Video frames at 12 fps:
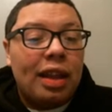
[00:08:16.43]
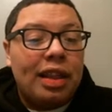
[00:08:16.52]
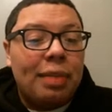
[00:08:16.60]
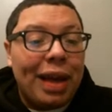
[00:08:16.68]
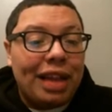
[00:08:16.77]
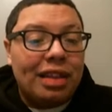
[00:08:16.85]

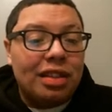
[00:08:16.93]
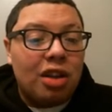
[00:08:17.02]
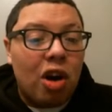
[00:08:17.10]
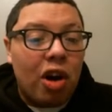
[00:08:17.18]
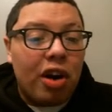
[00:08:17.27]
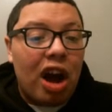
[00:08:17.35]
make this
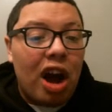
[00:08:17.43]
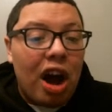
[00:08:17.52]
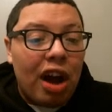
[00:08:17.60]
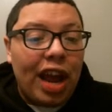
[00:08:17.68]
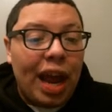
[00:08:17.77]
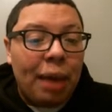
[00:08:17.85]
card
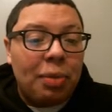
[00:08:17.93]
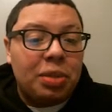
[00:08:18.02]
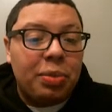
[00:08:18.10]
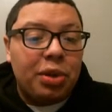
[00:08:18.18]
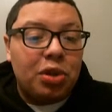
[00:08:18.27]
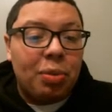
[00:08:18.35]
unable to be
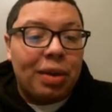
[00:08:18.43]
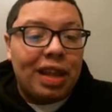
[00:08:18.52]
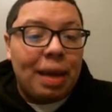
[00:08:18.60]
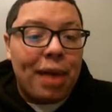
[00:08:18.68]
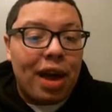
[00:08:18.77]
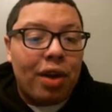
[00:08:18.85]
destroyed by
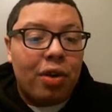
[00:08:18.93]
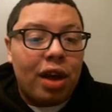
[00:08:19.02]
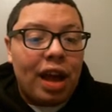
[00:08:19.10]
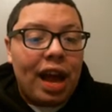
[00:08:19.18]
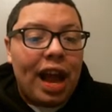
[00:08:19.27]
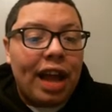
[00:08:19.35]
that battle,
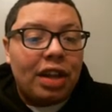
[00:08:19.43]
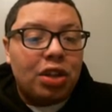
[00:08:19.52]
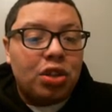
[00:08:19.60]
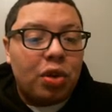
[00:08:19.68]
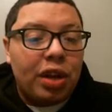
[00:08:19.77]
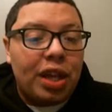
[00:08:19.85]
and
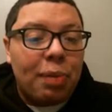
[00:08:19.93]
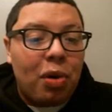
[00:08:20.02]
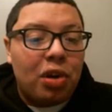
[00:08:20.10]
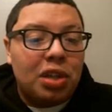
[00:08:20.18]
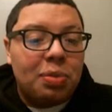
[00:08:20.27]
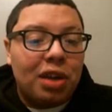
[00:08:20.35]
destroy the
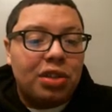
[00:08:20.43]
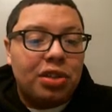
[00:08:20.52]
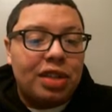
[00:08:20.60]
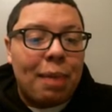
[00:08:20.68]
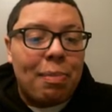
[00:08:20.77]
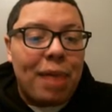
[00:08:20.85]
opponent's monsters
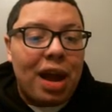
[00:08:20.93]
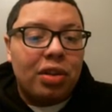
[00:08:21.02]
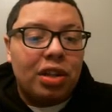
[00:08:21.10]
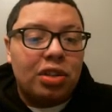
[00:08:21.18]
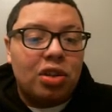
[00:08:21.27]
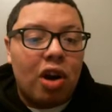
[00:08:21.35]
that battled
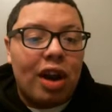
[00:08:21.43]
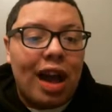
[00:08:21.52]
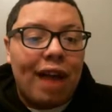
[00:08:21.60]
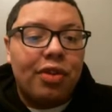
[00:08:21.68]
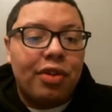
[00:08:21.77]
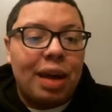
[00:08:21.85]
this card
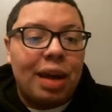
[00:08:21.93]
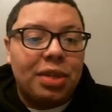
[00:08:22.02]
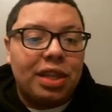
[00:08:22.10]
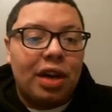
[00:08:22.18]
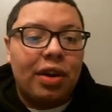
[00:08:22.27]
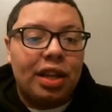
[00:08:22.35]
after damage
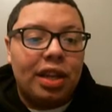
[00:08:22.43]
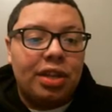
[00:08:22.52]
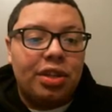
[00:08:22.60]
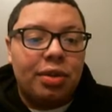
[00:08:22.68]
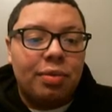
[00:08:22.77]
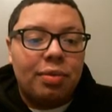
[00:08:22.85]

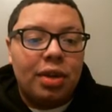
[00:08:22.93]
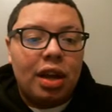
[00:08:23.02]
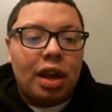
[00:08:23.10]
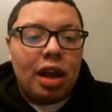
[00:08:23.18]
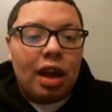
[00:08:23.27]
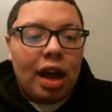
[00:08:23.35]
calculation.
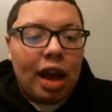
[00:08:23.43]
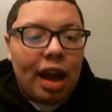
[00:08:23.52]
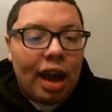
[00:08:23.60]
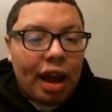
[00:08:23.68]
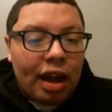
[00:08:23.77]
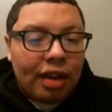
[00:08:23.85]

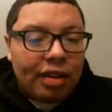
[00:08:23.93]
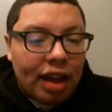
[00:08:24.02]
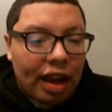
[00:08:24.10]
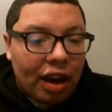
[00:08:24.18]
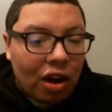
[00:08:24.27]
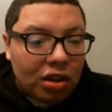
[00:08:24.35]
And
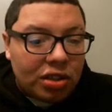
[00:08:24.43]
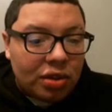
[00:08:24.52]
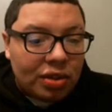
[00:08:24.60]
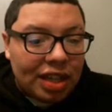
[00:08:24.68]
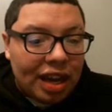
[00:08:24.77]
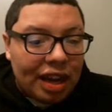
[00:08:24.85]
it also
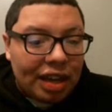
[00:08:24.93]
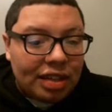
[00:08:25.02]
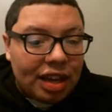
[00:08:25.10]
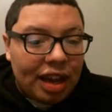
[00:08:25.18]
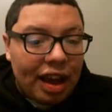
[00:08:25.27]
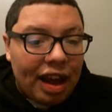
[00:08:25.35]
says,
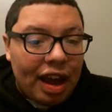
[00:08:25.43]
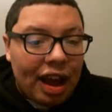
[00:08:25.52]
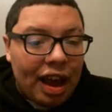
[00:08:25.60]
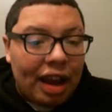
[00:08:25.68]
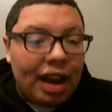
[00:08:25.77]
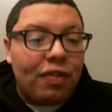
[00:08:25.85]

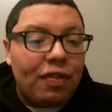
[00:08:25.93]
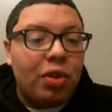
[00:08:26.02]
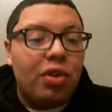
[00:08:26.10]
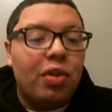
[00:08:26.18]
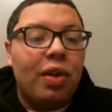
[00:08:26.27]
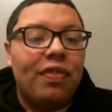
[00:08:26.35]
and if you
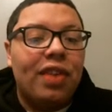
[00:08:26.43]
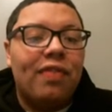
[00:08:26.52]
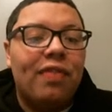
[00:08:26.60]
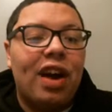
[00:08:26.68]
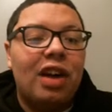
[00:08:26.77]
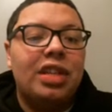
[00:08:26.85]
do, inflict
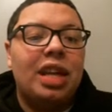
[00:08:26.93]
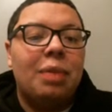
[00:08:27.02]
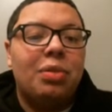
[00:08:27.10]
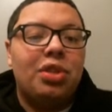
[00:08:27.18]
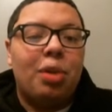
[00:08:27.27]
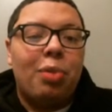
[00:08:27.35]
500
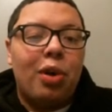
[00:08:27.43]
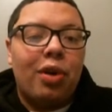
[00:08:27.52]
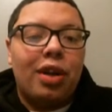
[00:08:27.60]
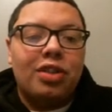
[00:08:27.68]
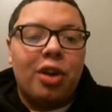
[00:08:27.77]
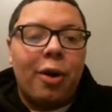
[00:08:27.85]
damage to your opponent.
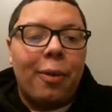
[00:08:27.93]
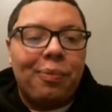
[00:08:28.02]
So